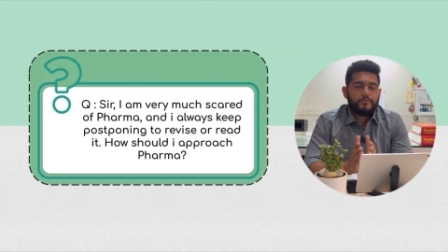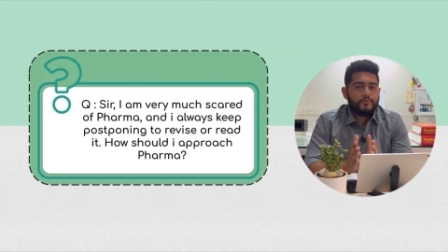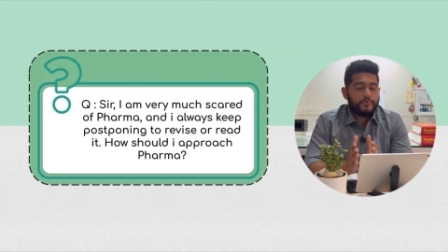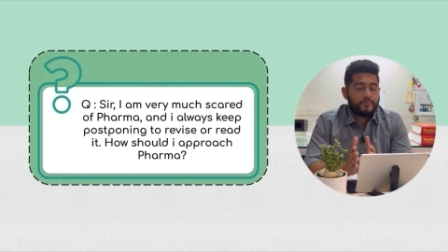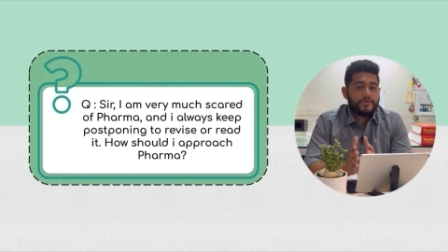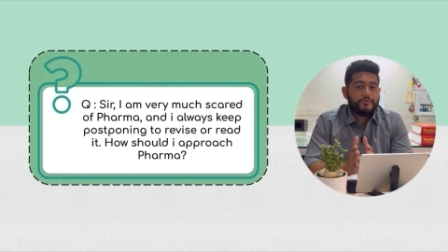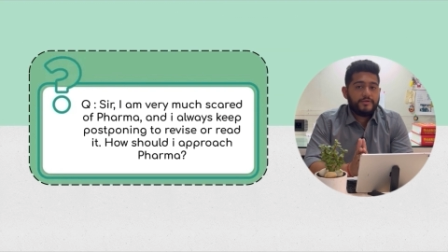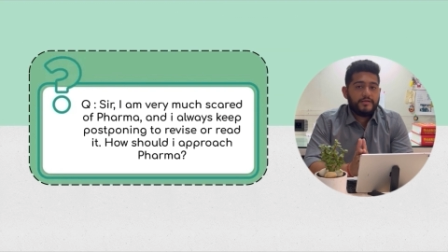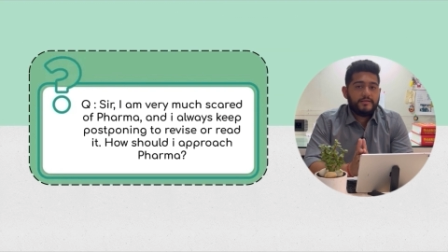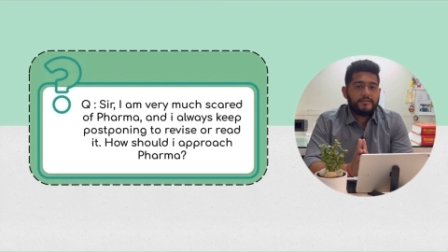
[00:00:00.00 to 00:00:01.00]
what you
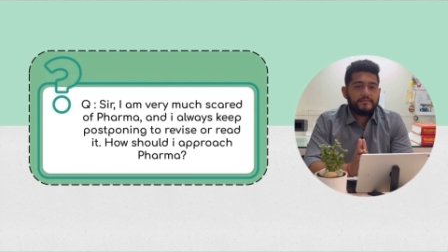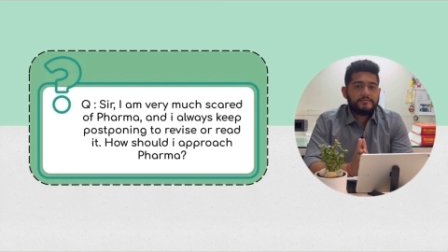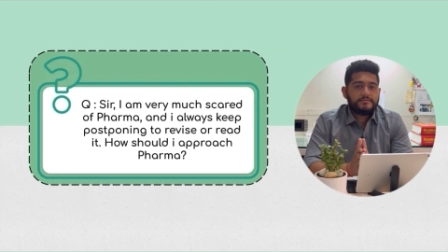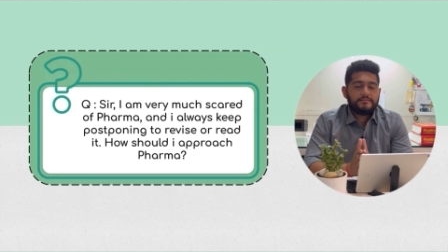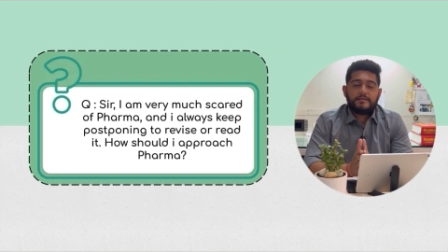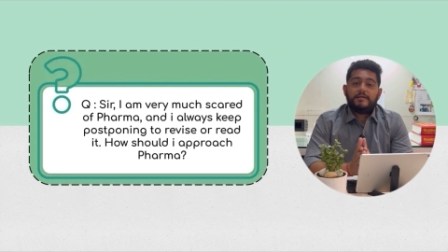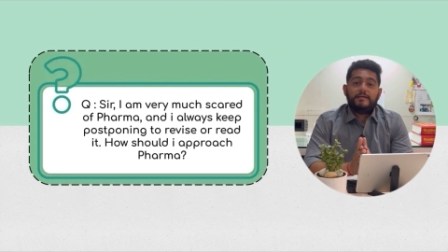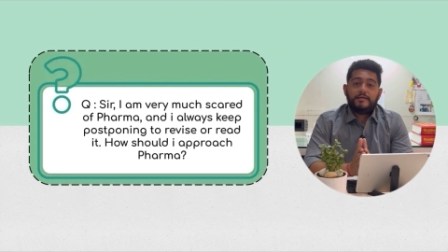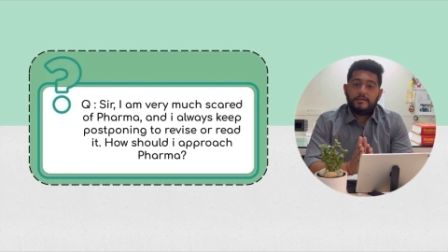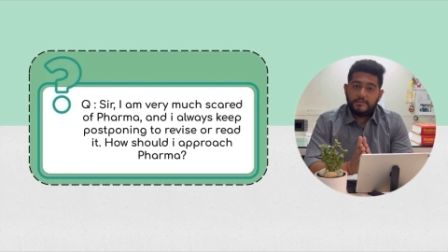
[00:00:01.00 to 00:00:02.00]
need is the
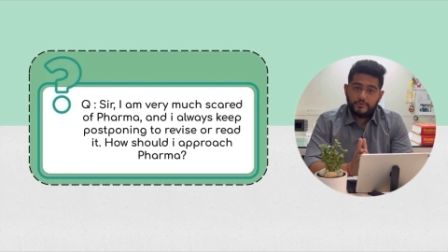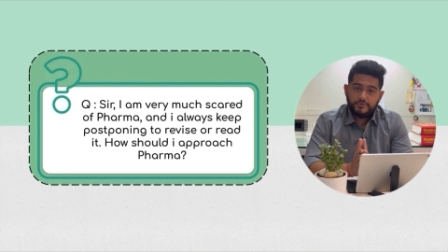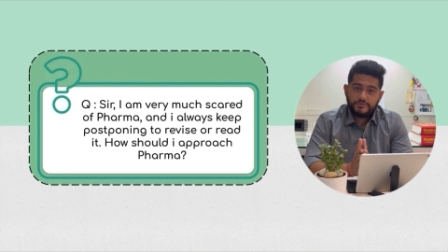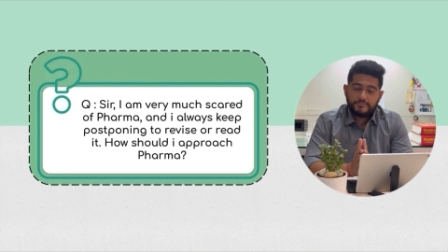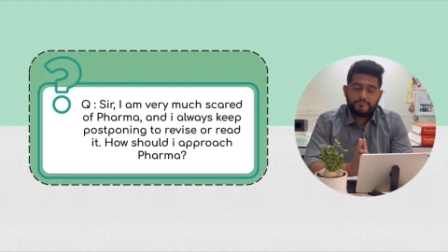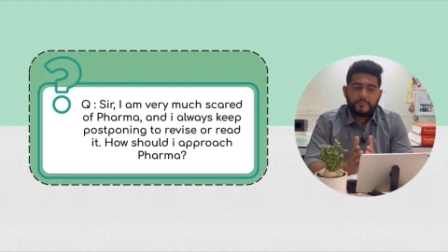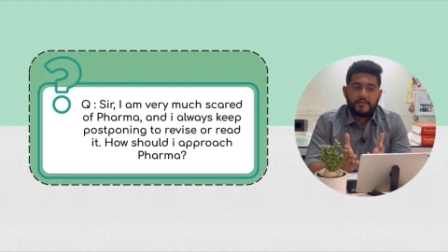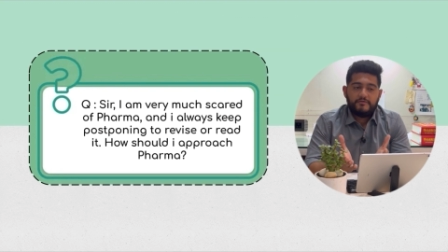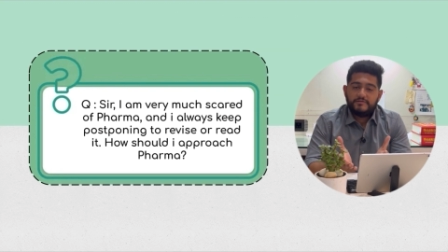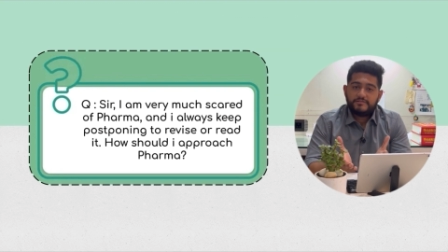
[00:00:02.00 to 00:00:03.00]
clinical use,
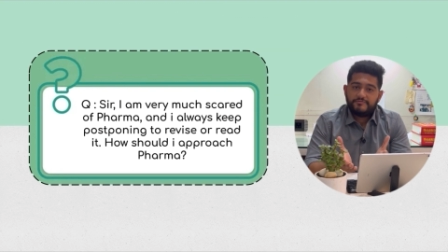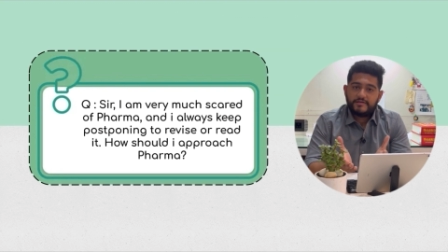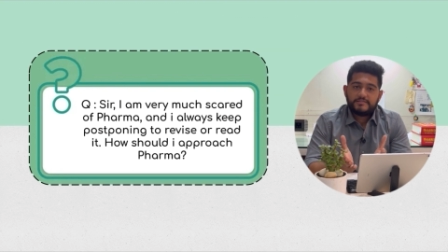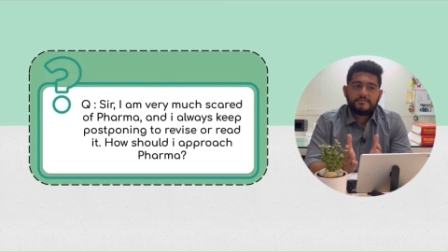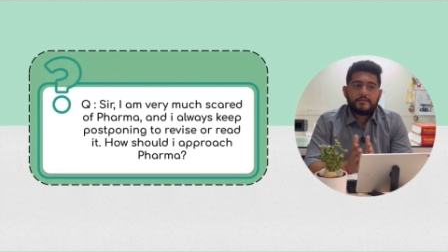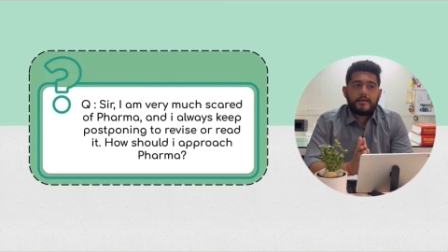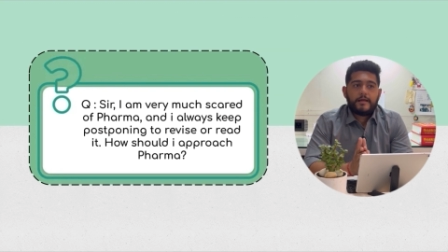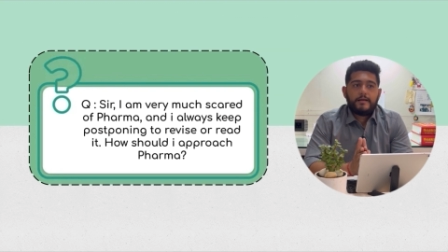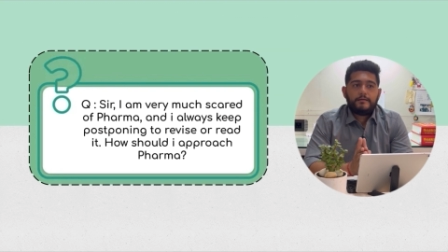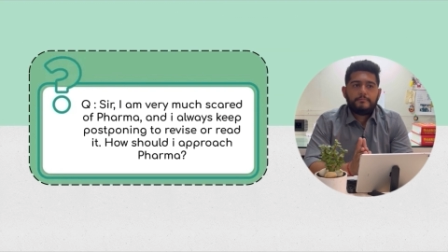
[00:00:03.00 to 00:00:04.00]
the adverse effects,
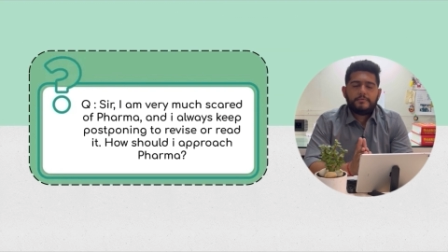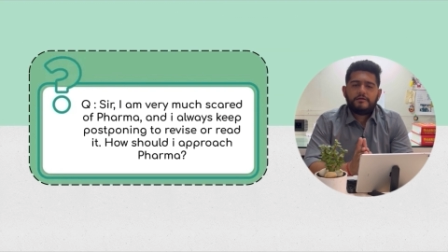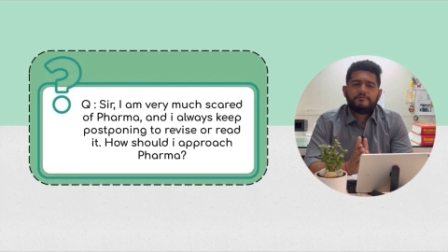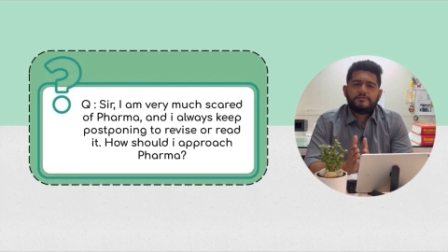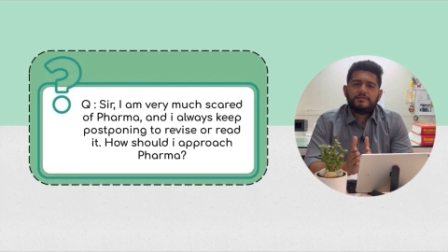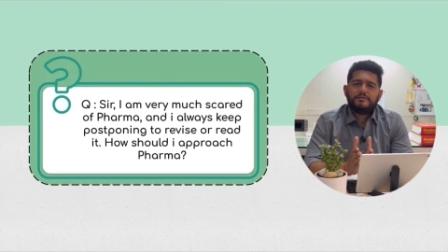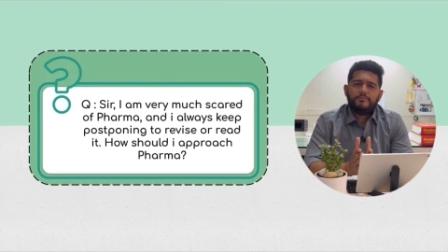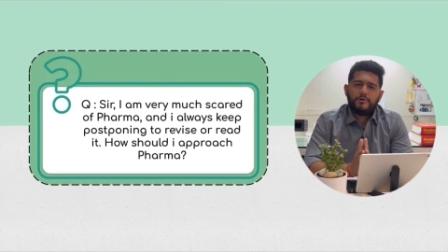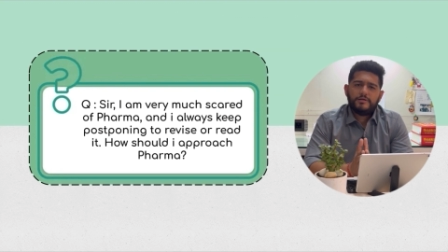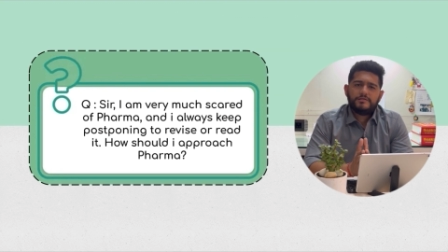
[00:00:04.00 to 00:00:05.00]
and there are certain
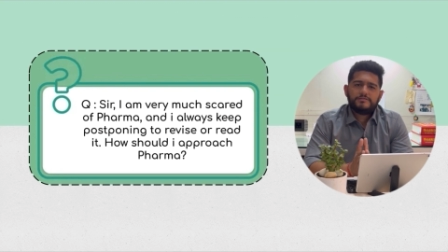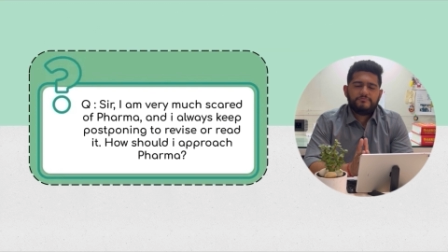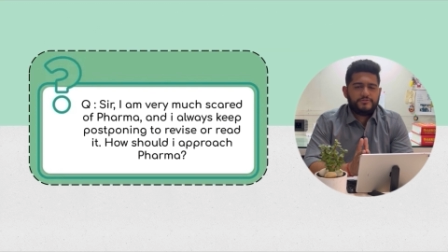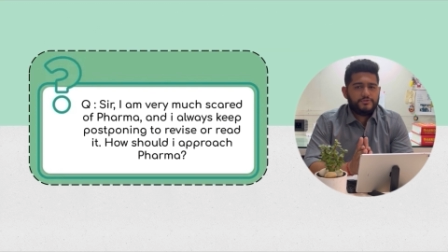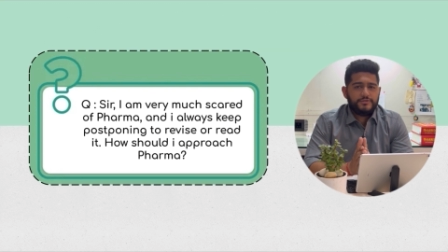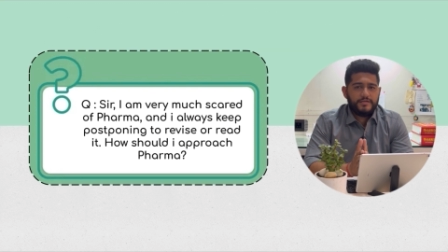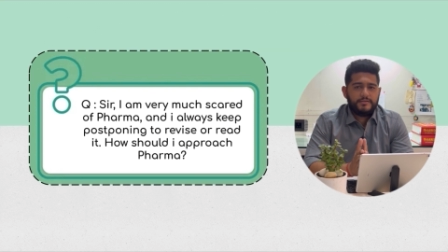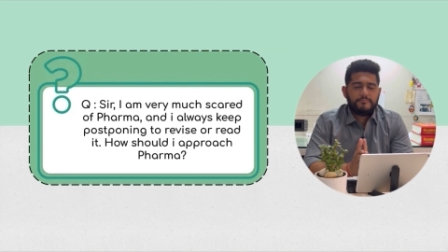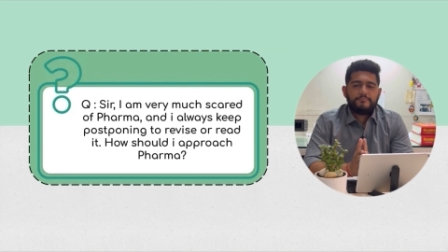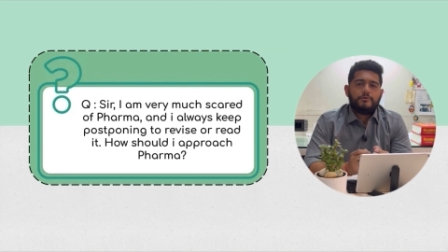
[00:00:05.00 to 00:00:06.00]
mnemonics which you need
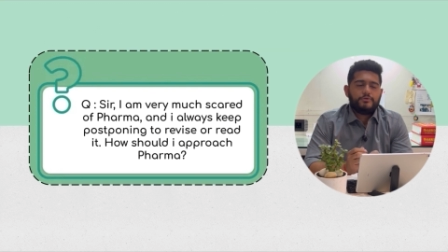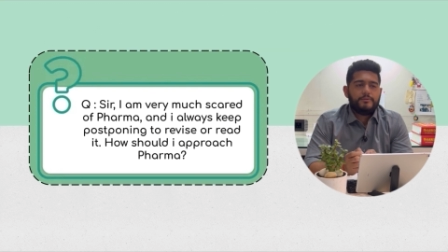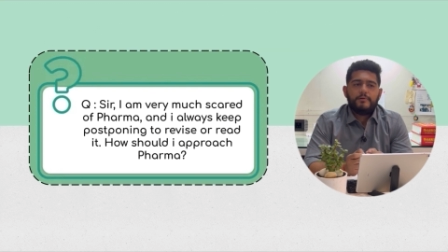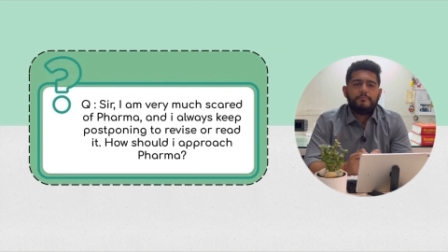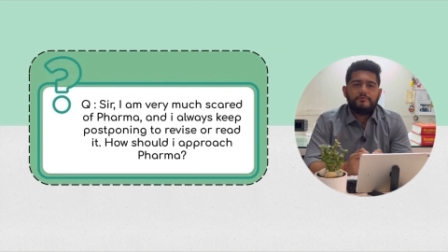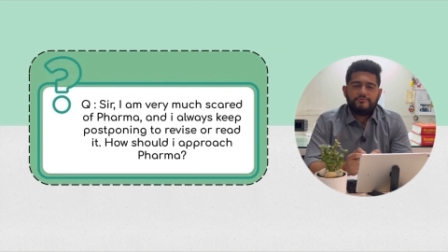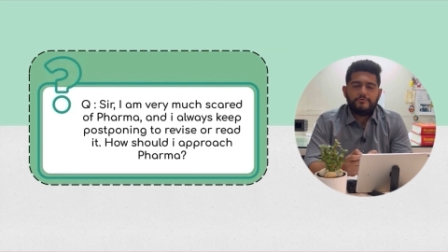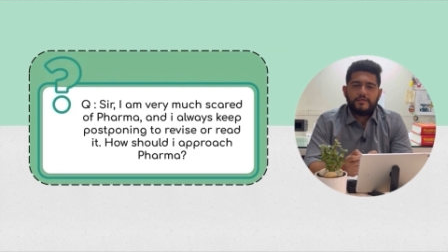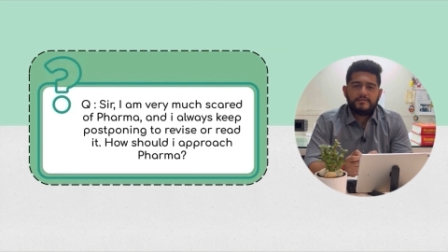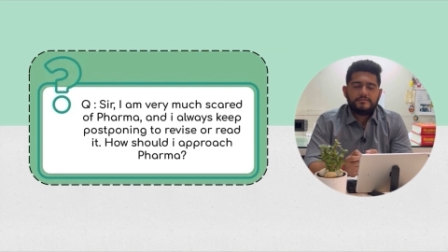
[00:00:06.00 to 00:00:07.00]
to remember few
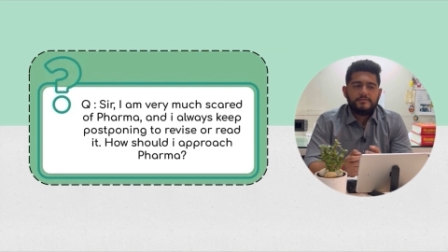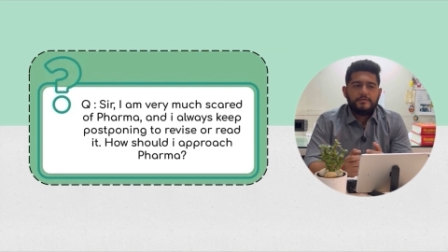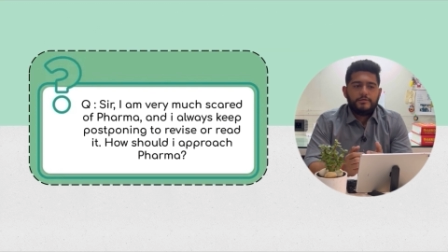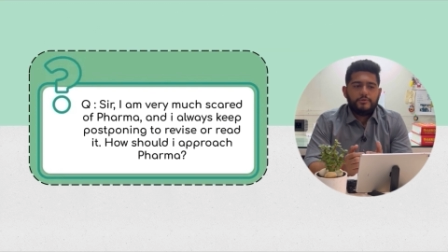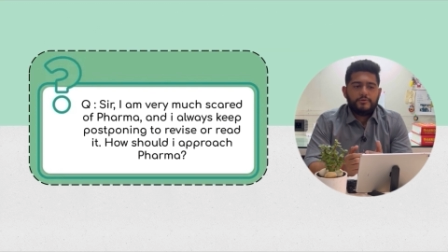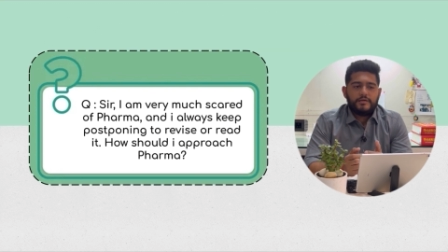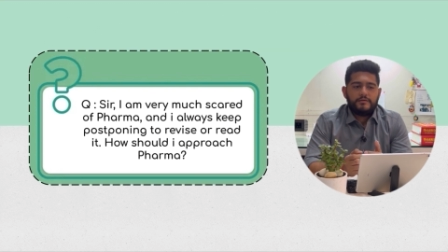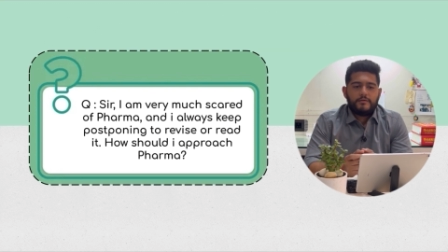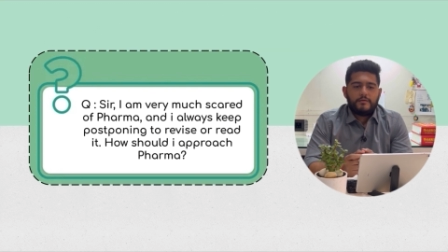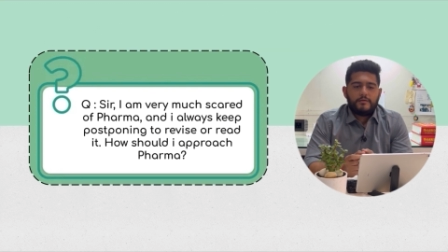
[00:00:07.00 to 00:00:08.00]
things. You
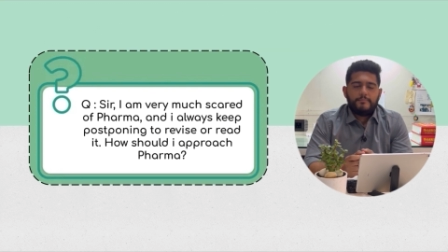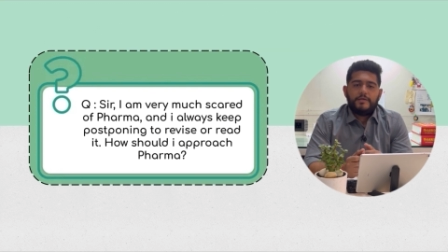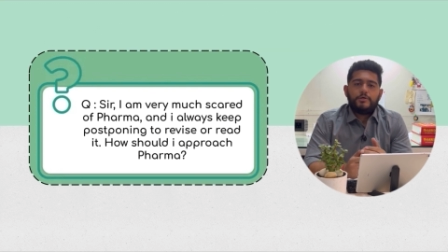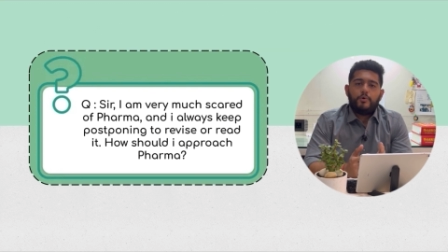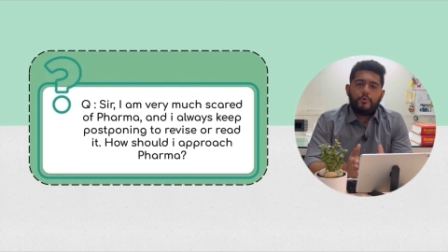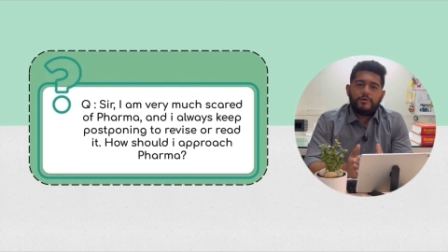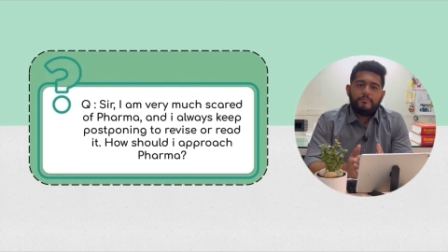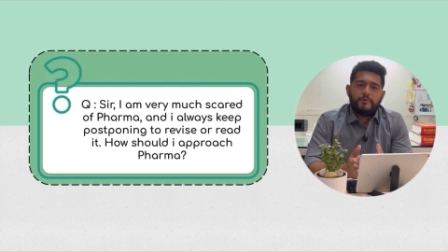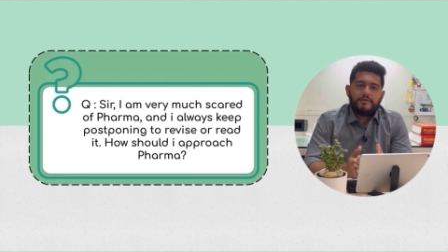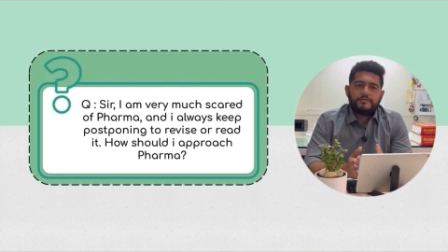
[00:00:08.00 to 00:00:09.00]
can make your own
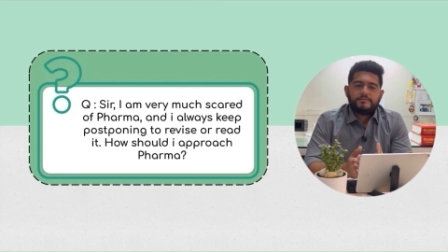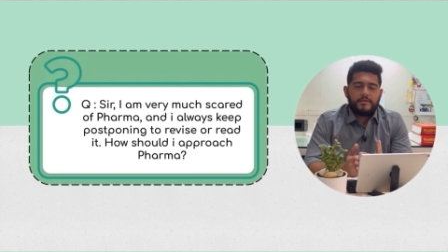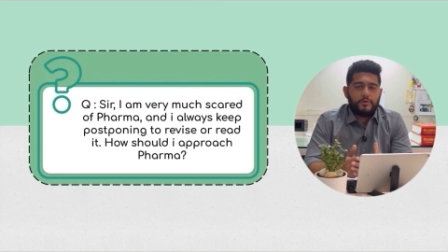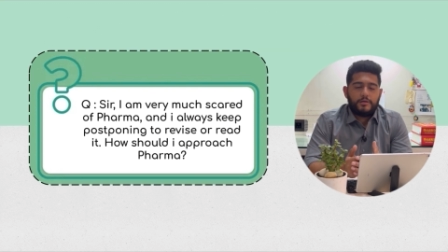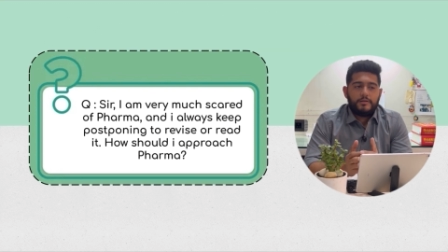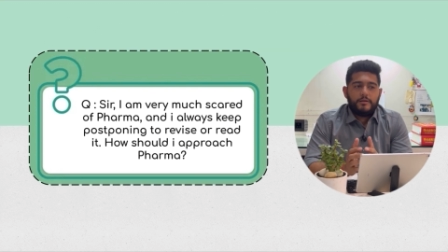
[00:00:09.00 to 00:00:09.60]
mnemonics and all.